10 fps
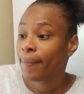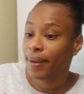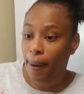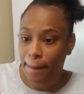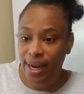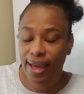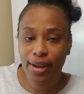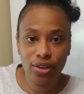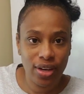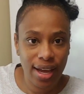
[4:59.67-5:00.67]
Yeah, me
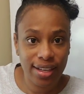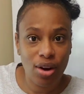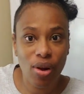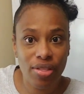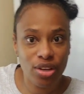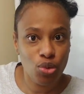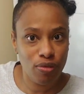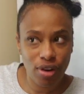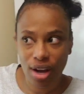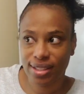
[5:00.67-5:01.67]
like do that. I'd rather do
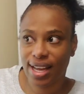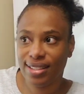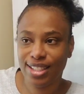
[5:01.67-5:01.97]
vlogs than